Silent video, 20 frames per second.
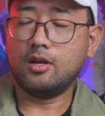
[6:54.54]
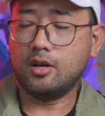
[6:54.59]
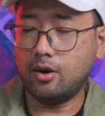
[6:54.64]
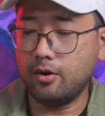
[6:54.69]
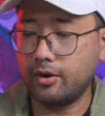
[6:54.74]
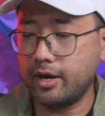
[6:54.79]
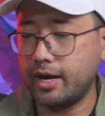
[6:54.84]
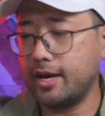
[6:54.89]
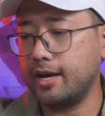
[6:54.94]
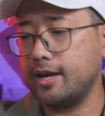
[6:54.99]

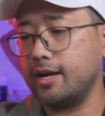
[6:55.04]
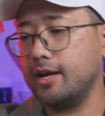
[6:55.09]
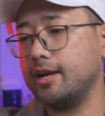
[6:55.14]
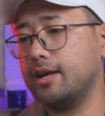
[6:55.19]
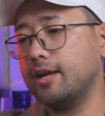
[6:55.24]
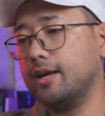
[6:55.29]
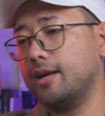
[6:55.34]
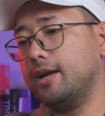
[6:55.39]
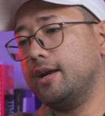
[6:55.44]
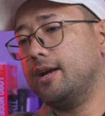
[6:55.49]
Okay,
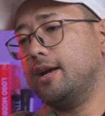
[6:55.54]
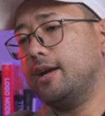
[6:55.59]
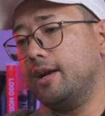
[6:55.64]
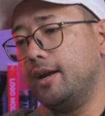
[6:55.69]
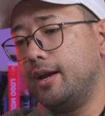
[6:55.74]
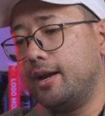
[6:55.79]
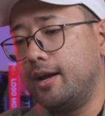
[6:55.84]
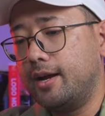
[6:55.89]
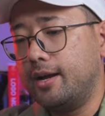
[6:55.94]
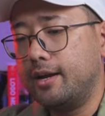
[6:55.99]

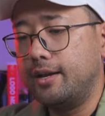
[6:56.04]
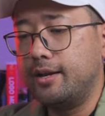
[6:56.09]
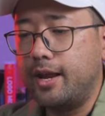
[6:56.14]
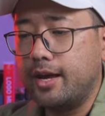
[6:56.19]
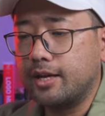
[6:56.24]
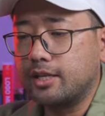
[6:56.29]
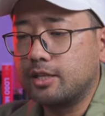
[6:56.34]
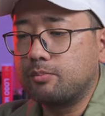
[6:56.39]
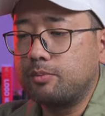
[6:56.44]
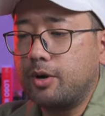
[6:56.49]

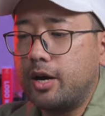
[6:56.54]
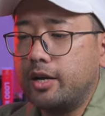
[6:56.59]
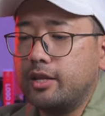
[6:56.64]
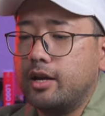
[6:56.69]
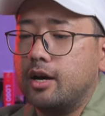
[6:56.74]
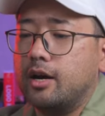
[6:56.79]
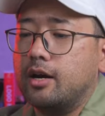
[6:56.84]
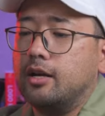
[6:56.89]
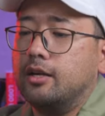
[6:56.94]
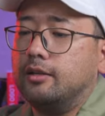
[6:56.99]
next
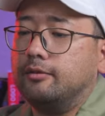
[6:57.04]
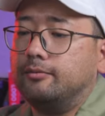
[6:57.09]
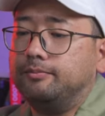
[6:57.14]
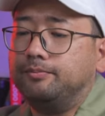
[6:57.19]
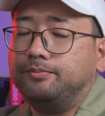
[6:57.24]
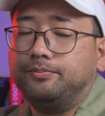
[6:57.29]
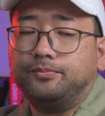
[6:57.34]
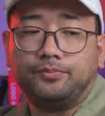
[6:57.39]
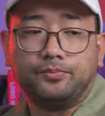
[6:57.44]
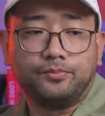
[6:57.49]
product.
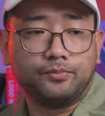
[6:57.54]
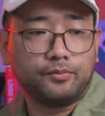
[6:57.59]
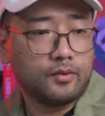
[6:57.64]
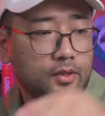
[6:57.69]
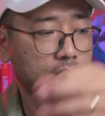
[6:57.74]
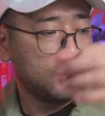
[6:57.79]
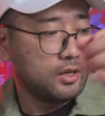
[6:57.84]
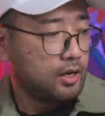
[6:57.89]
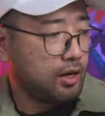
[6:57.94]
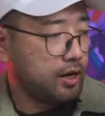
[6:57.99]

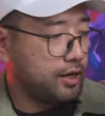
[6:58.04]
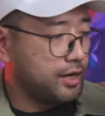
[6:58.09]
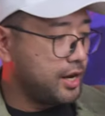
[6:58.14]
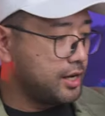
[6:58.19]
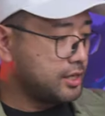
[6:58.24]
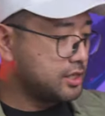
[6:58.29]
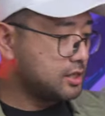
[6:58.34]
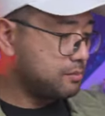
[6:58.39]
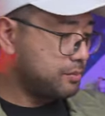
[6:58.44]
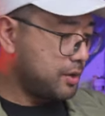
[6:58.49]
Our
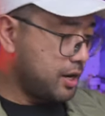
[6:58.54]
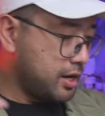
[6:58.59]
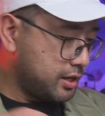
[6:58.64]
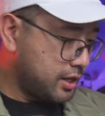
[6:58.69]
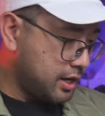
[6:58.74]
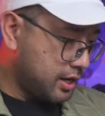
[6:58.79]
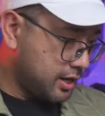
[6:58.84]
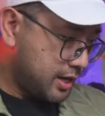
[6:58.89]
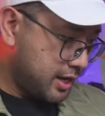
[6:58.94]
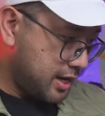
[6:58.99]
next
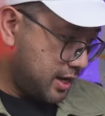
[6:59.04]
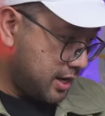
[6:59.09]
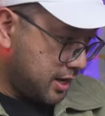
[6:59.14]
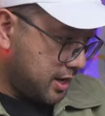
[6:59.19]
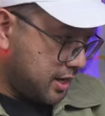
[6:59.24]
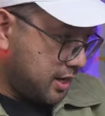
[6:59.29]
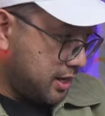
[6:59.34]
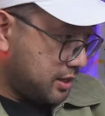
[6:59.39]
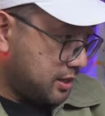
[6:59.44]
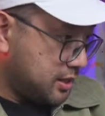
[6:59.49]
product
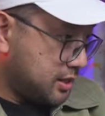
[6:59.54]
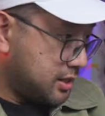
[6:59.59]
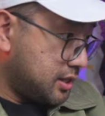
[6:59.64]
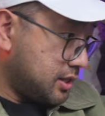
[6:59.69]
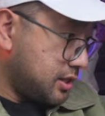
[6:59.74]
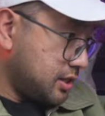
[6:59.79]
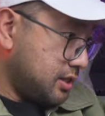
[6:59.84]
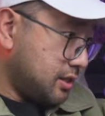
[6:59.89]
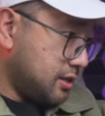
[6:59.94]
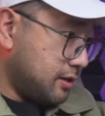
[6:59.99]

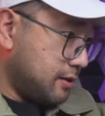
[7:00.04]
is